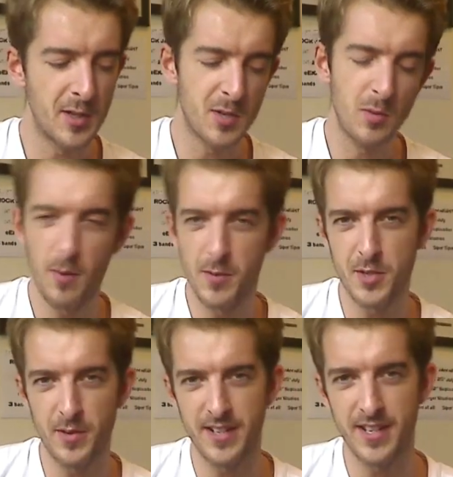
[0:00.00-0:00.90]
you can swap
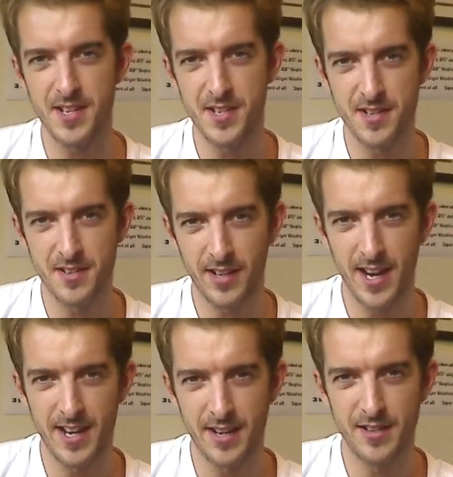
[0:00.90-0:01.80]
between this
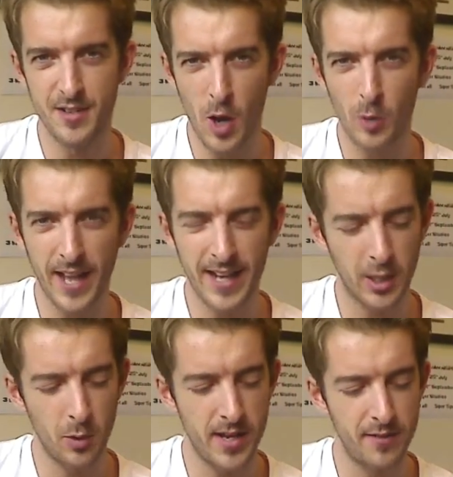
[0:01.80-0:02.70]
kind of Noel
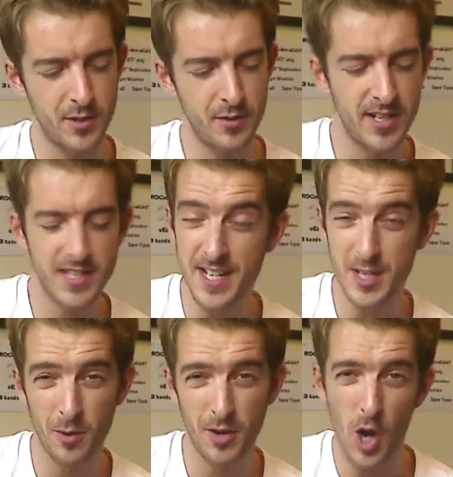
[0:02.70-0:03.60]
Gallagher way of doing a
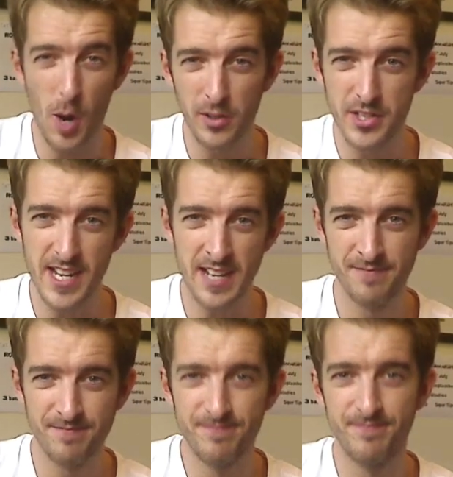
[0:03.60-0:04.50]
D to a normal
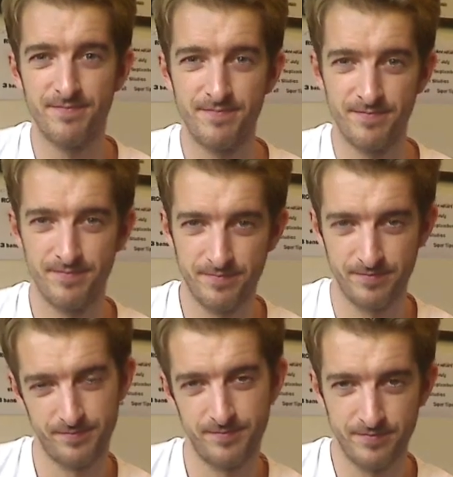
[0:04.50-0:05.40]
D
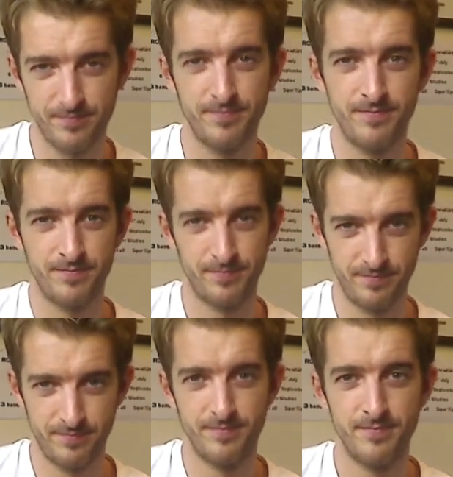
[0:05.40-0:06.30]

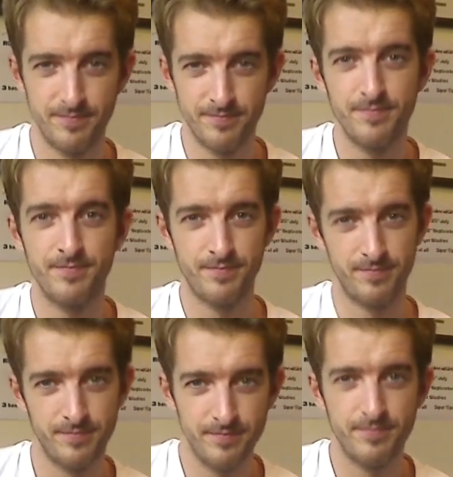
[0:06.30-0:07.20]

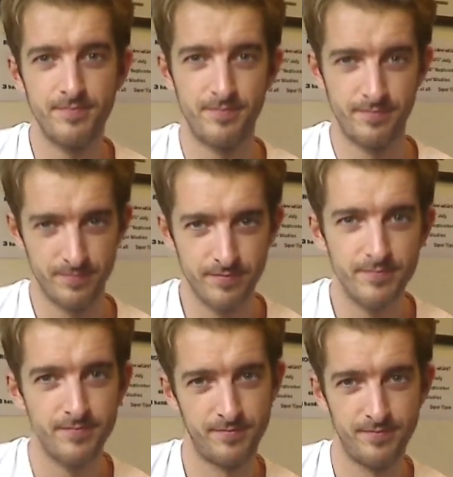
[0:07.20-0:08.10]

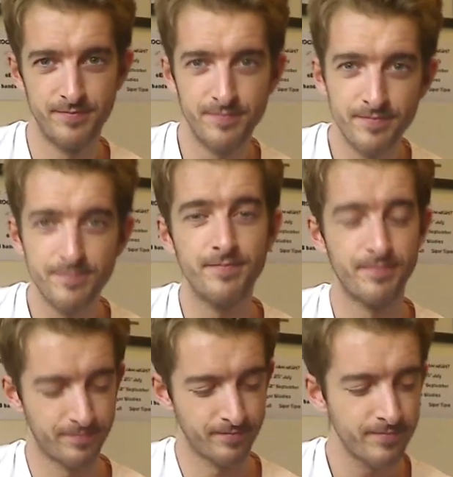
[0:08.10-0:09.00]

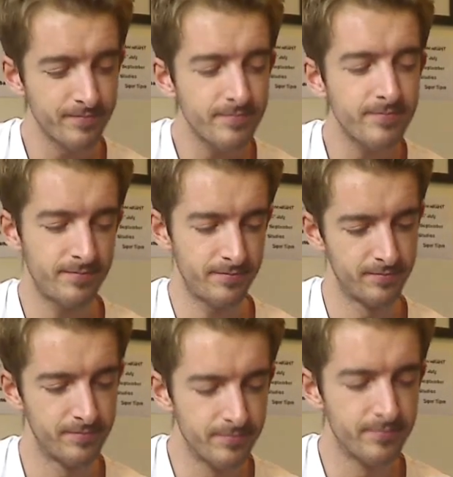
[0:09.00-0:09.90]

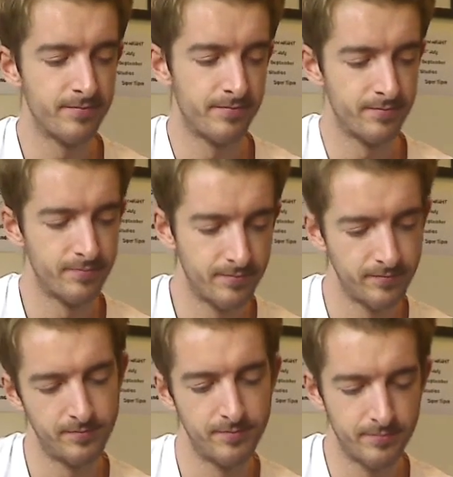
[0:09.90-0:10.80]

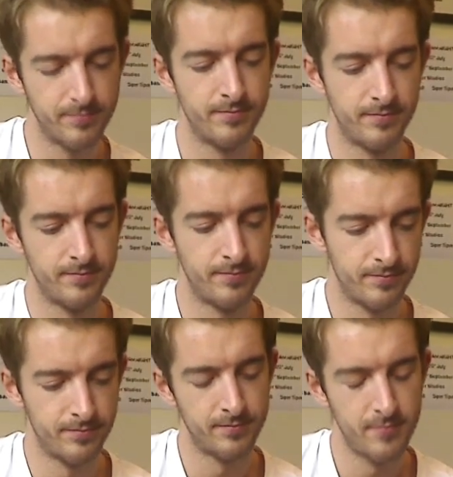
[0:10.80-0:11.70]

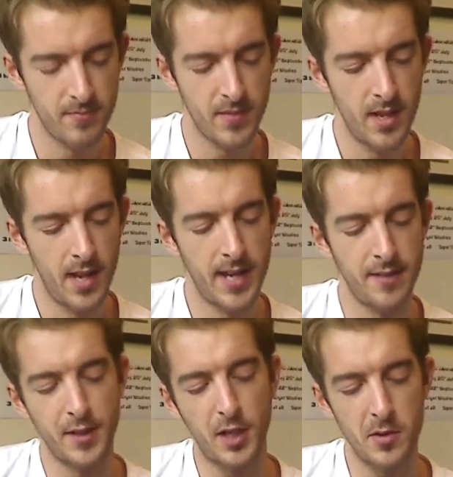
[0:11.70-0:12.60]

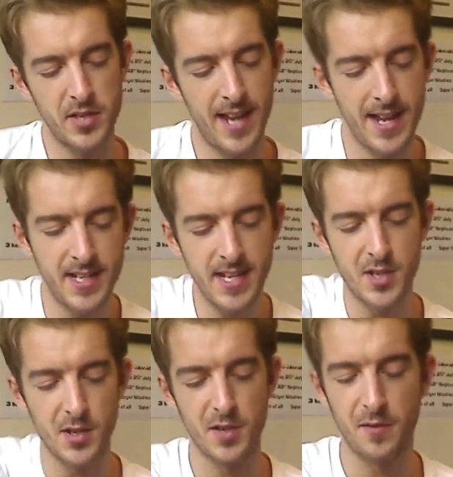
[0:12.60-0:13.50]
and if you go to that
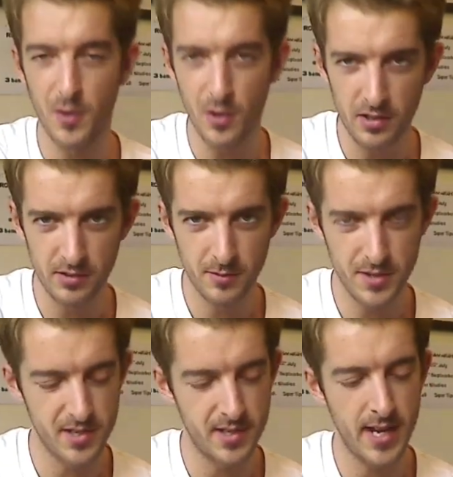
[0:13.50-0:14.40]
D sus4
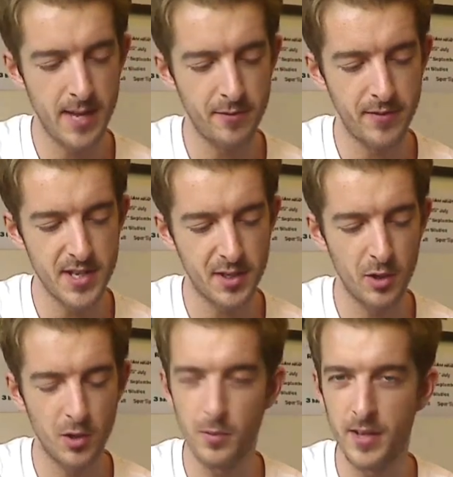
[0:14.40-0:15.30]
which is the name of this
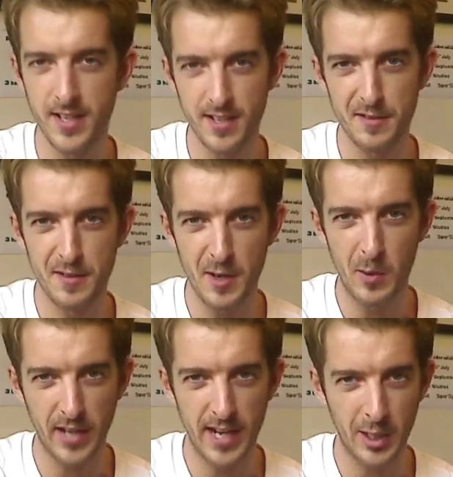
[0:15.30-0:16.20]
chord where you, the
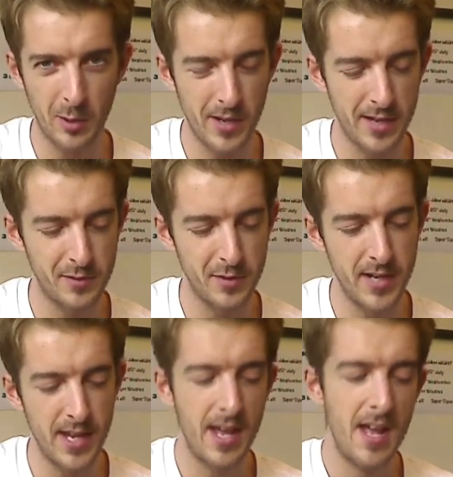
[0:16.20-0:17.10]
Noel Gallagher way of
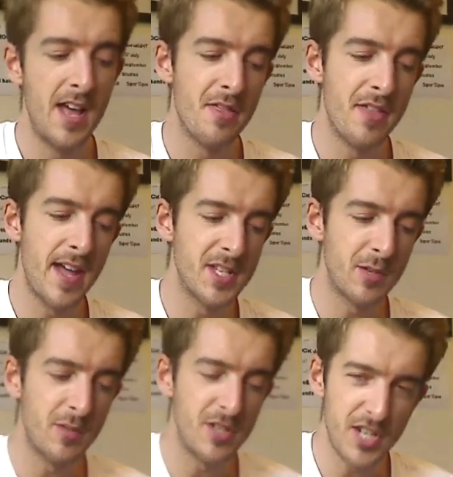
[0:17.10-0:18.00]
doing it
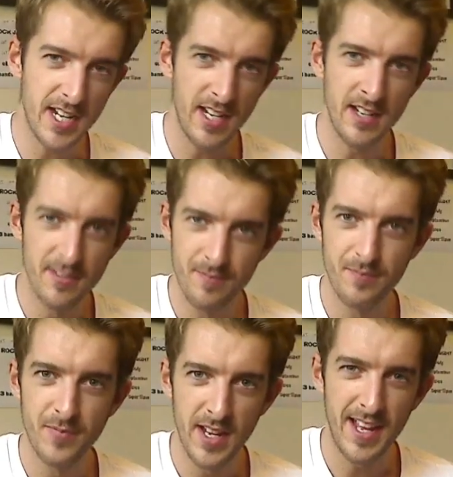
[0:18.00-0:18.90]
then to a G
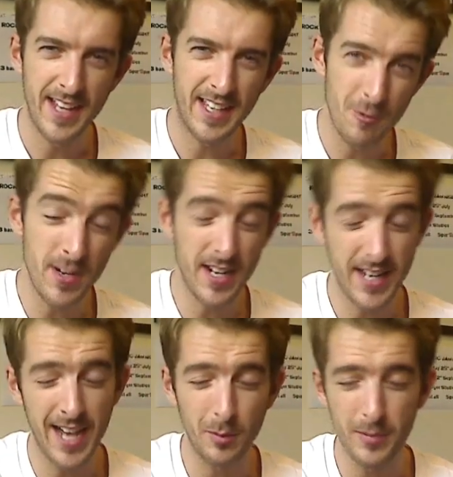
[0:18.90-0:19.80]
it can
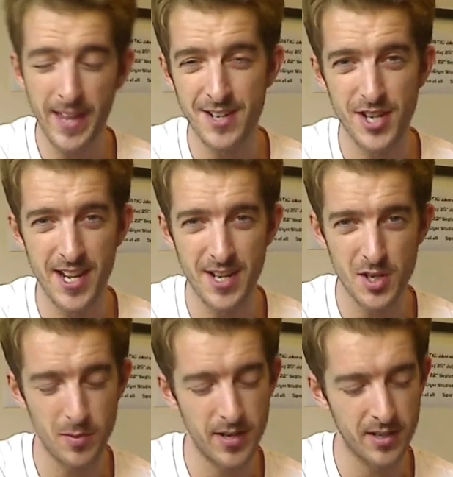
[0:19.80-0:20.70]
really help that
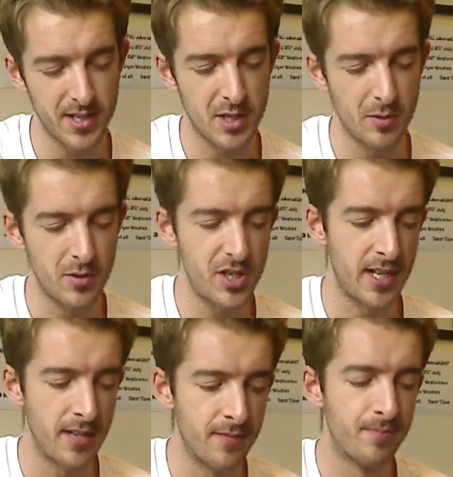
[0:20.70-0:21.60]
change as well D to a
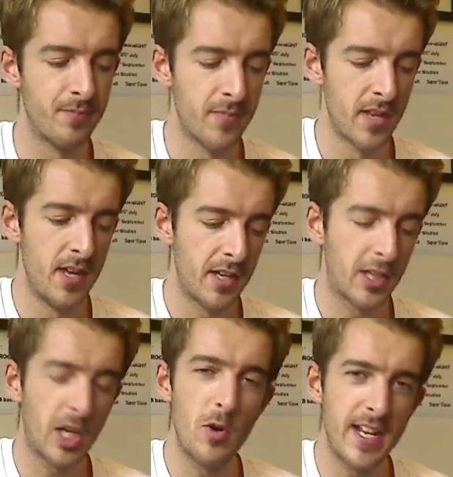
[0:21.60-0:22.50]
G
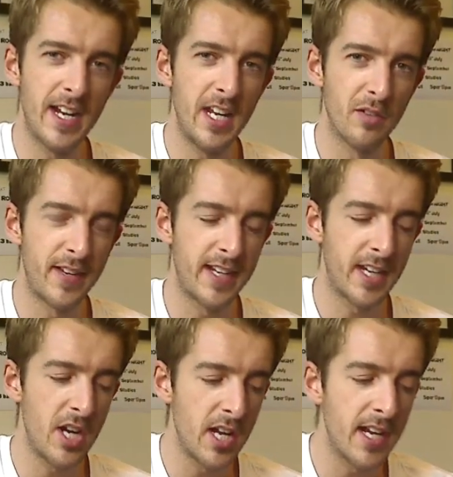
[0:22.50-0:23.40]
go with your little
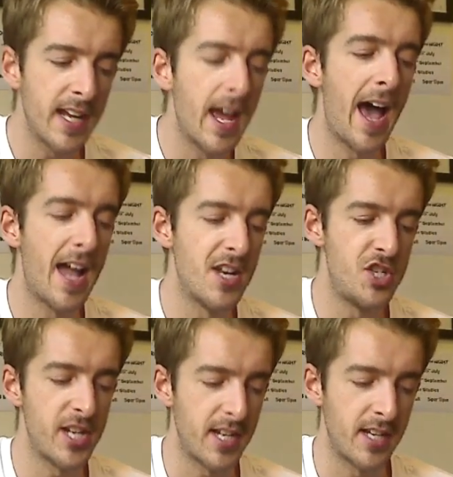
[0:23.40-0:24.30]
finger early
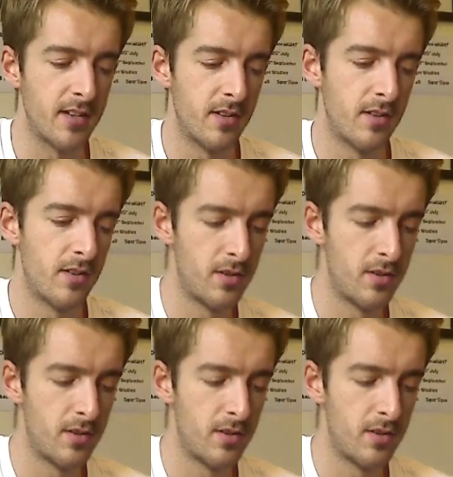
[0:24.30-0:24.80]
and G